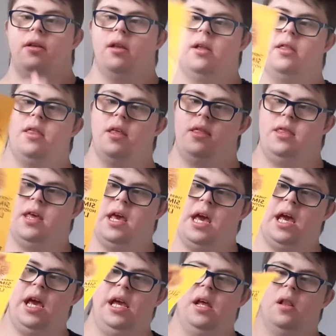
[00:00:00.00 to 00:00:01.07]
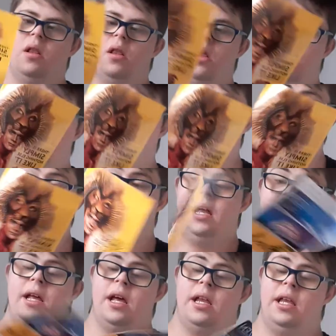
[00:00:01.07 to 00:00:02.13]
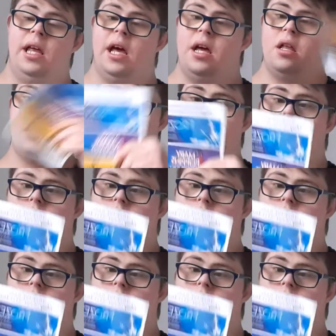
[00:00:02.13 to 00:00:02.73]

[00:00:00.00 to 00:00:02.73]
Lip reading: This is a Lion King, and yes,